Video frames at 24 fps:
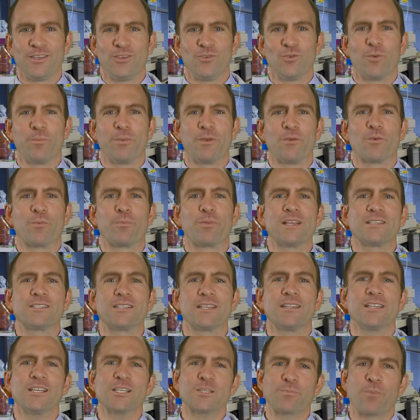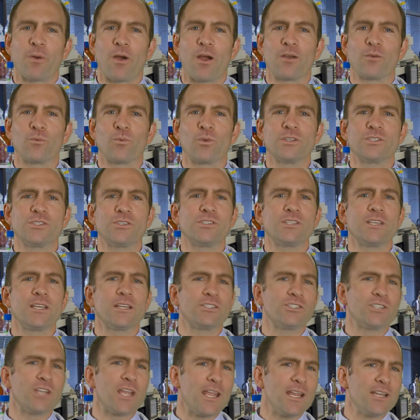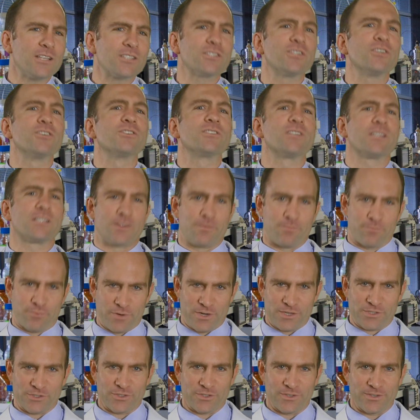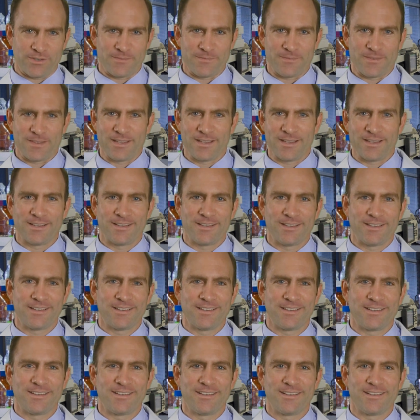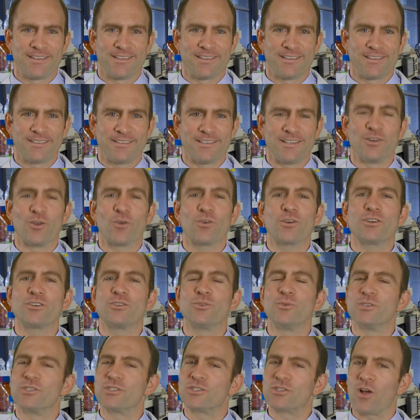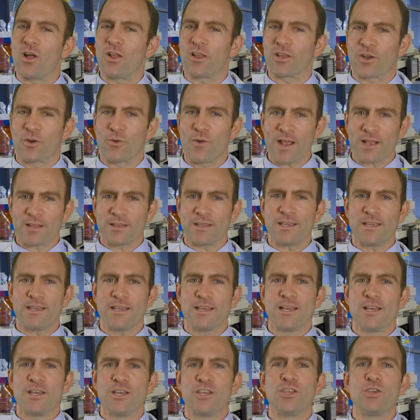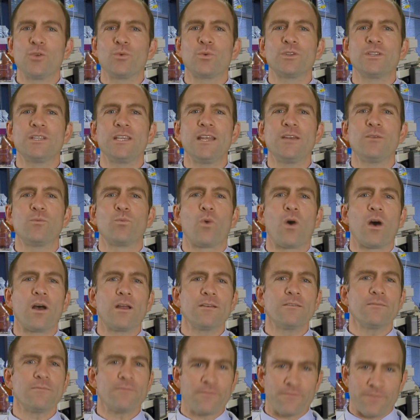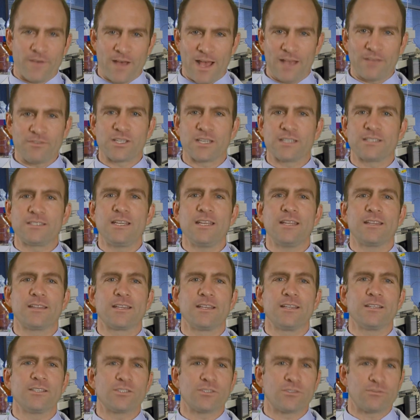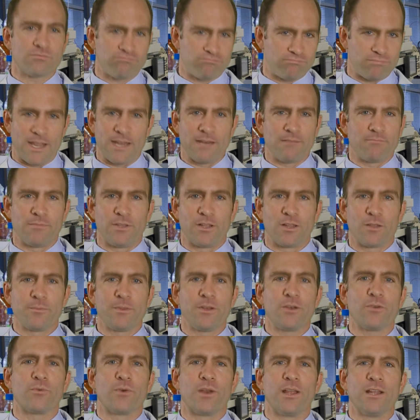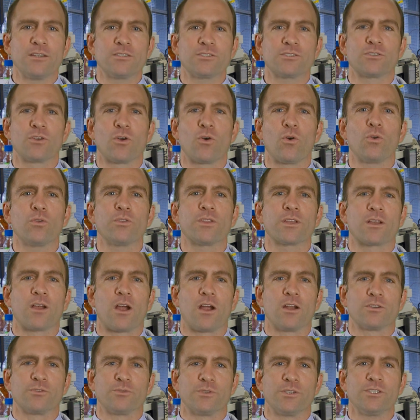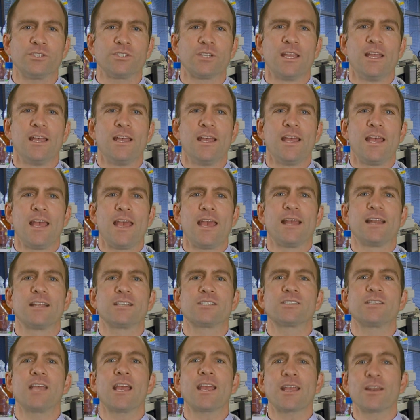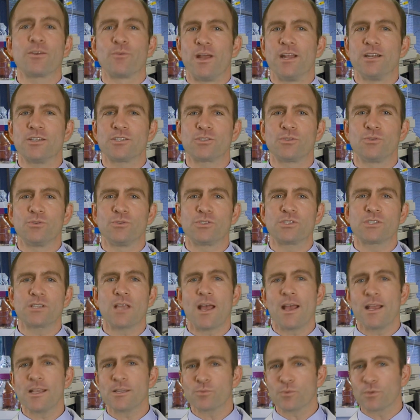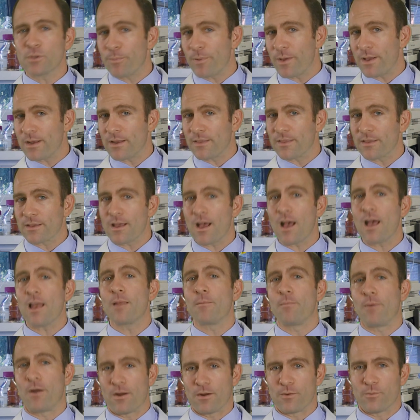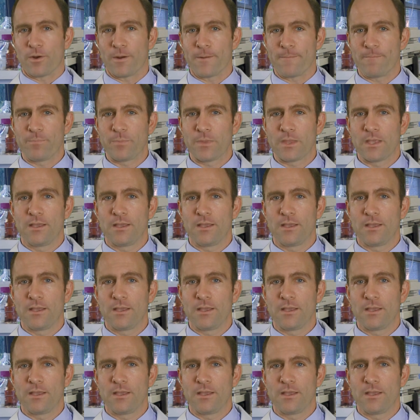You will be replacing this part once you see a change in your system pressure. In order to install it correctly, you will need one 5 16th inch 8 millimeter wrench to hold the cartridge and a second wrench whose size will depend on the column hardware.